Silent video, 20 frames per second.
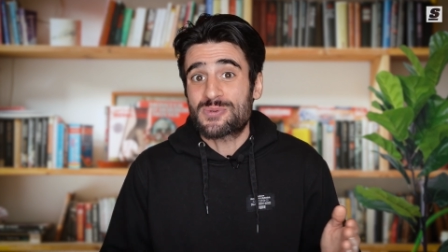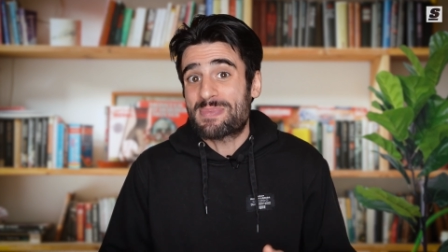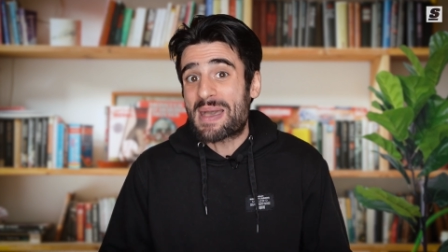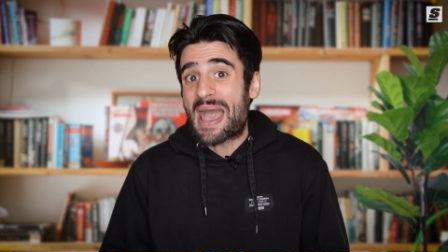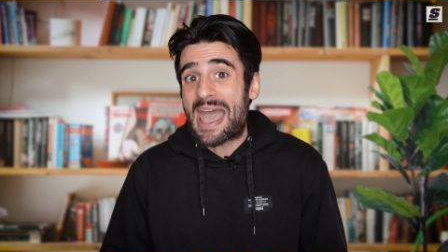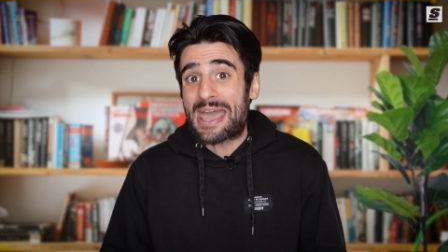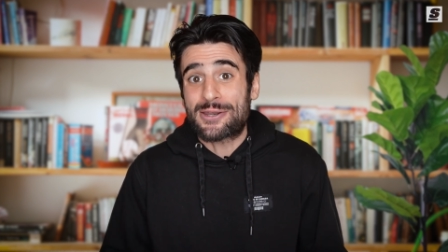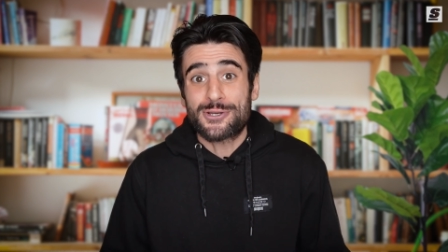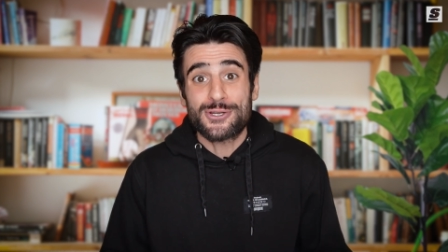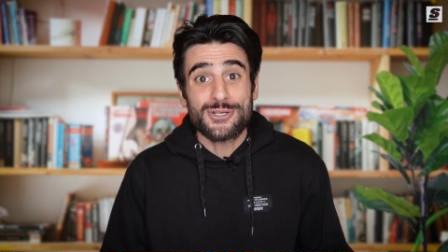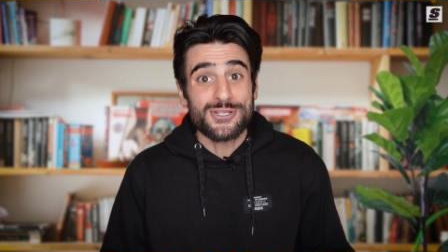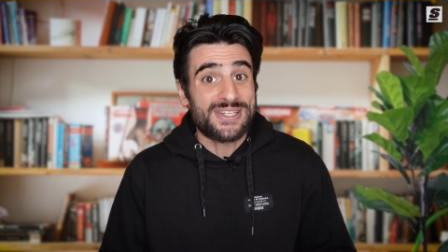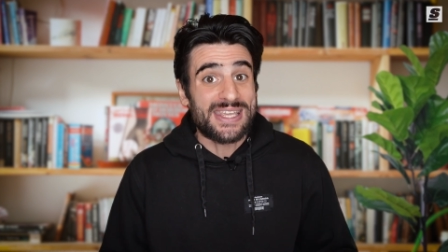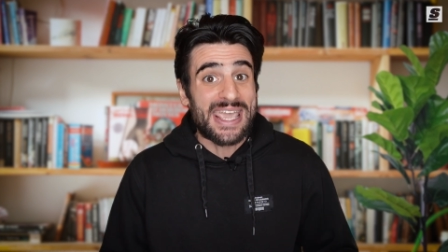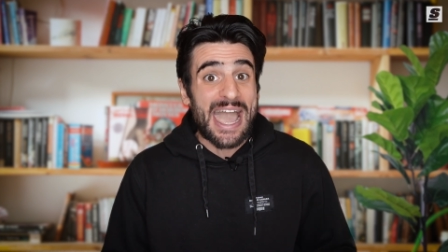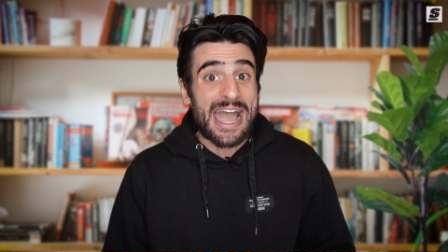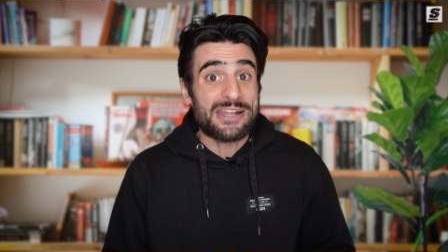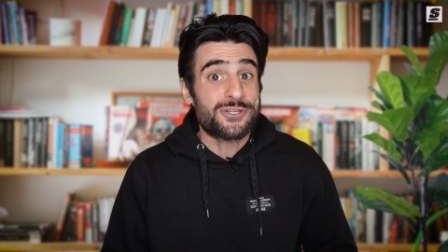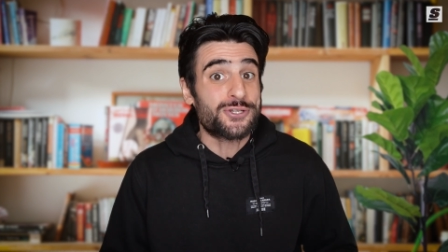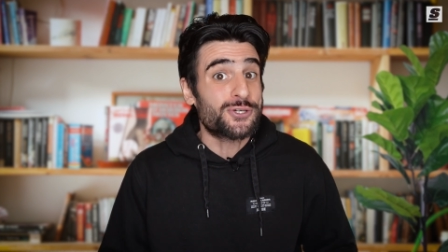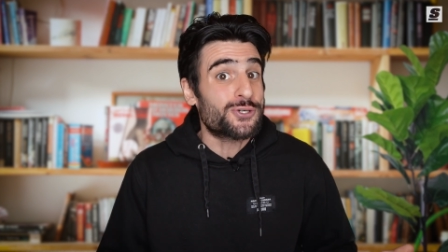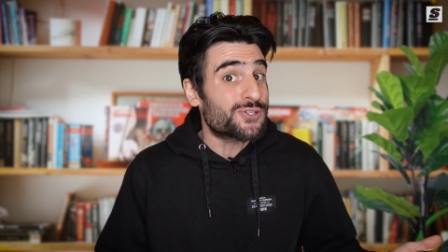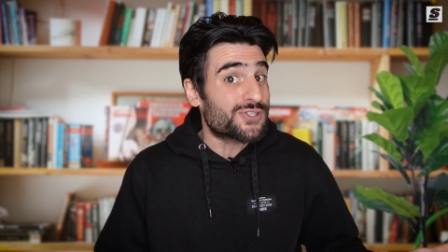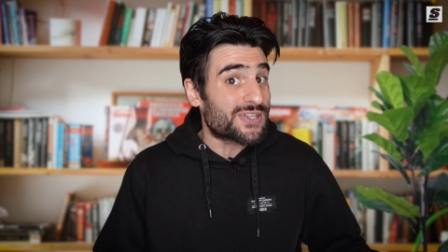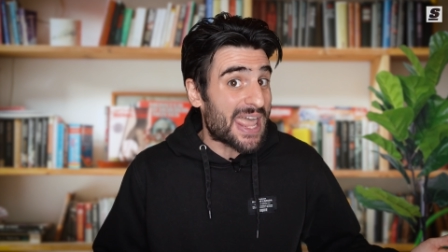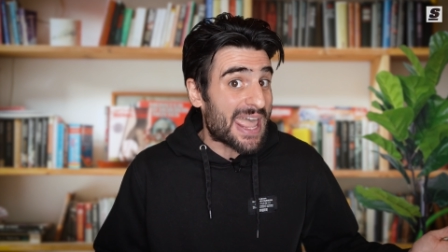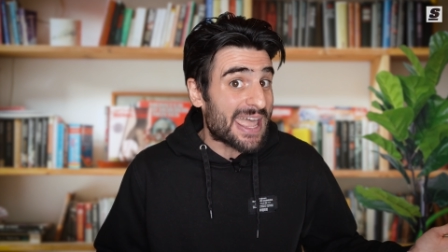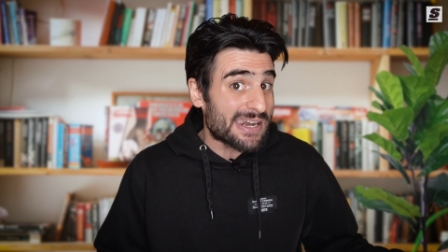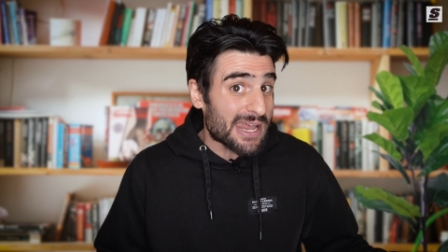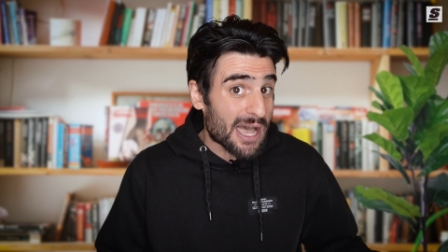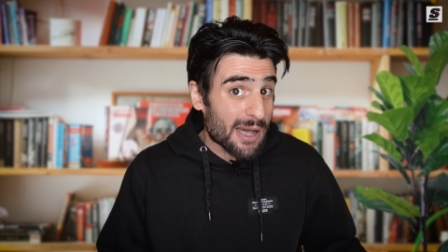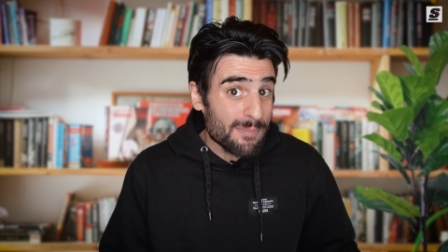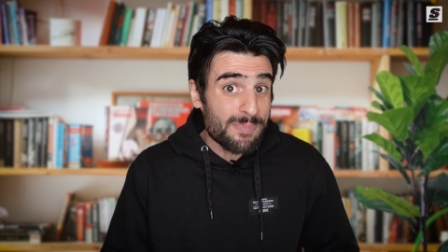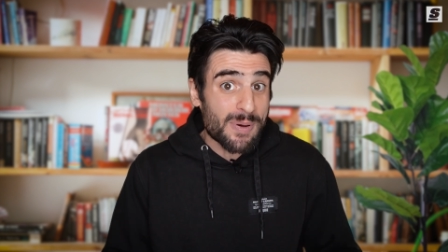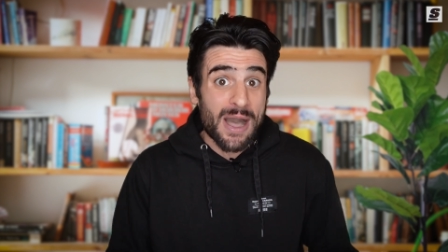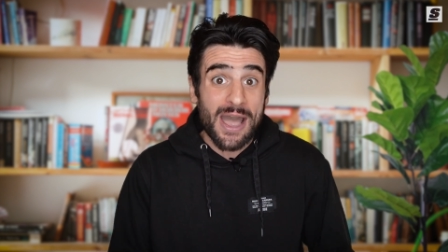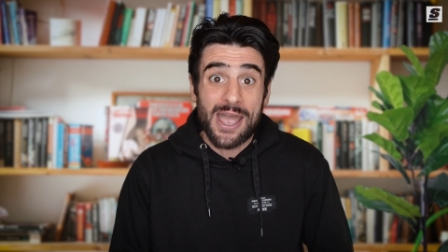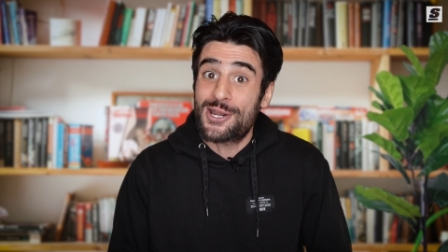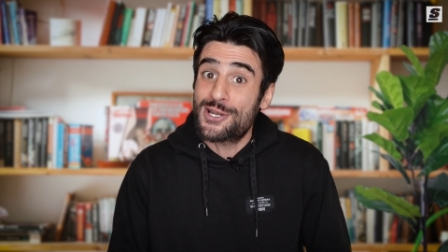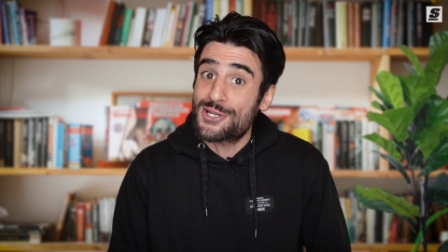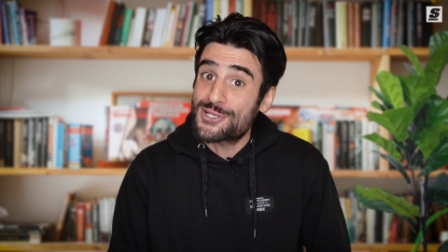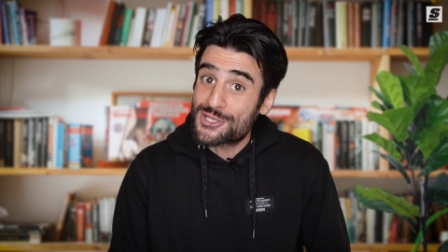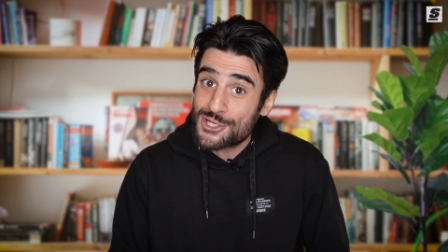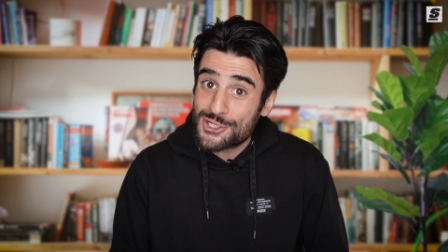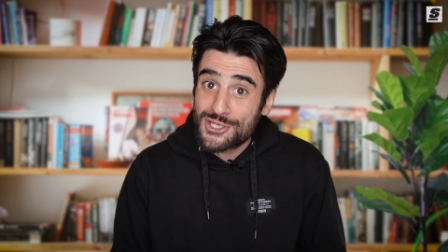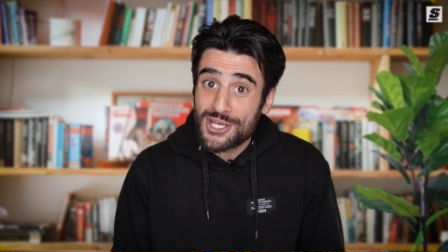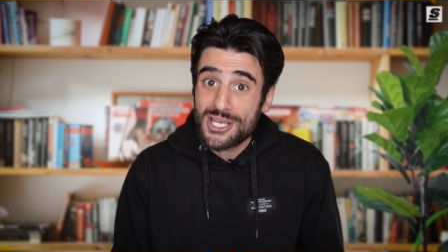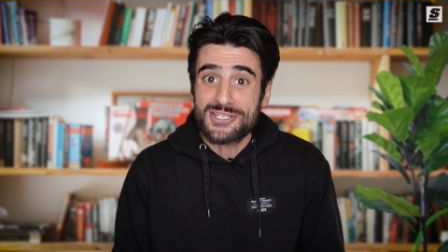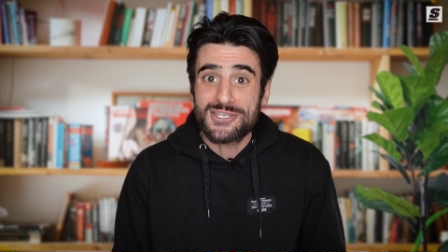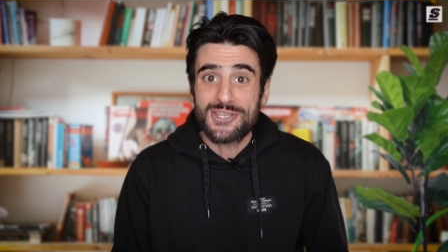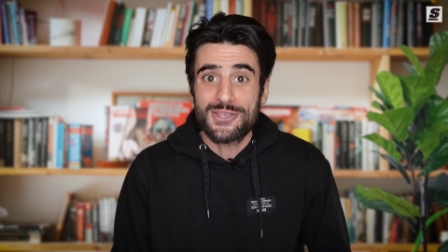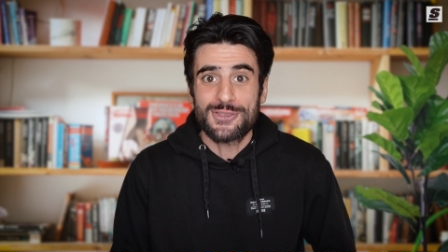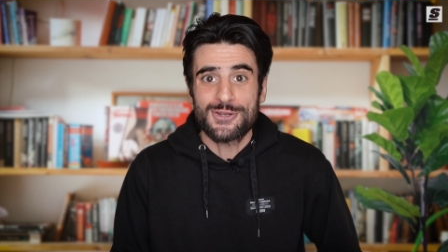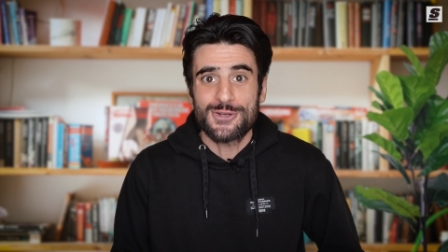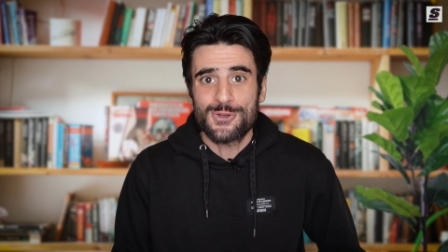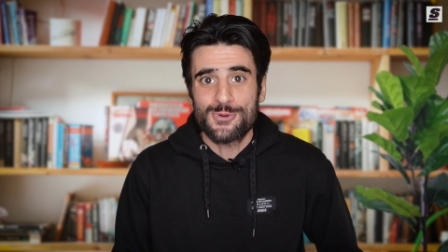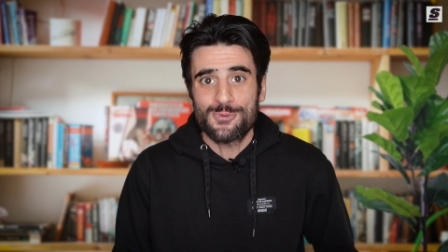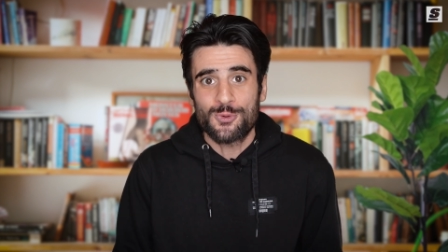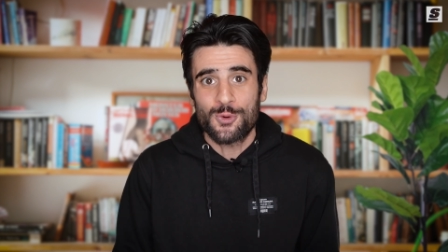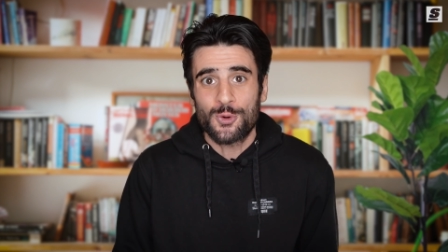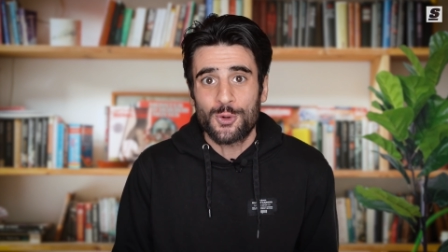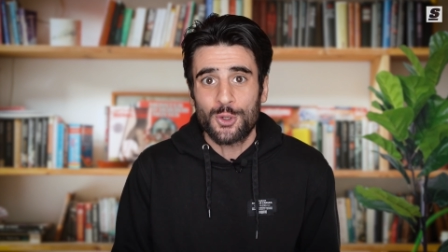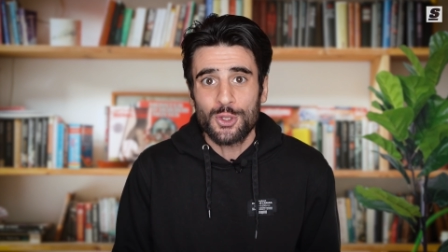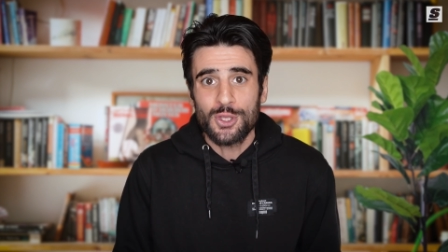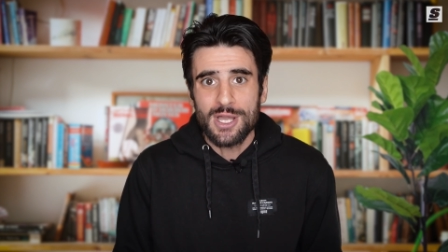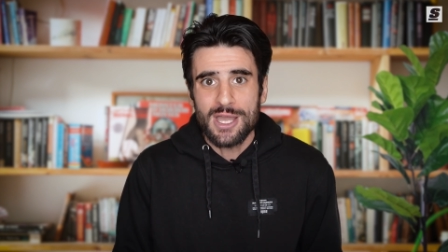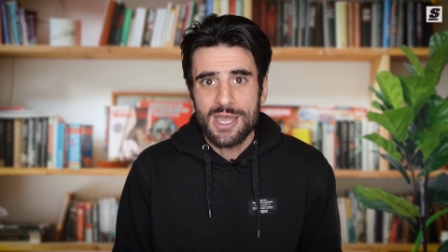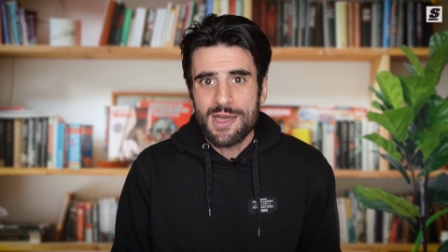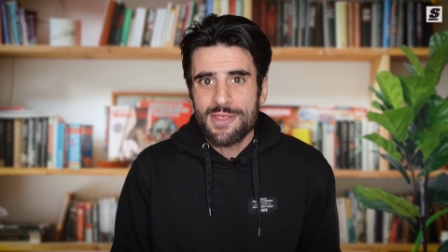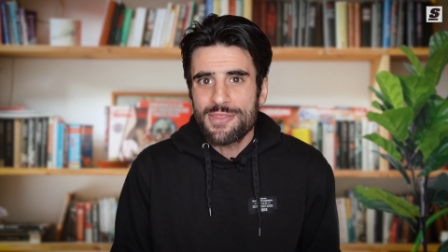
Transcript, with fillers: batters, catchers, and umpires adjust to the new rule,